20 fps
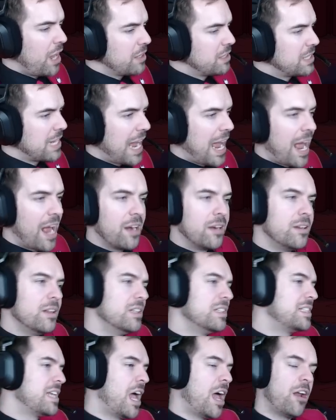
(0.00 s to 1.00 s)
dad.
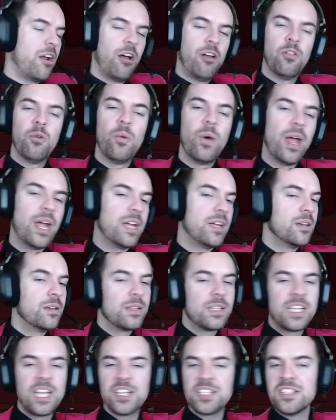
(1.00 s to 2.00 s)
Dad all the way.
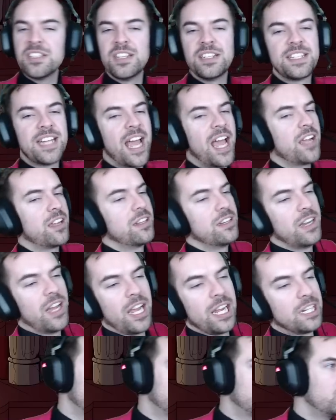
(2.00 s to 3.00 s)
Kissing the dad
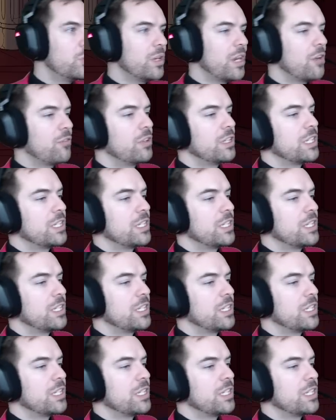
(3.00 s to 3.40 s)
goodnight. Do it every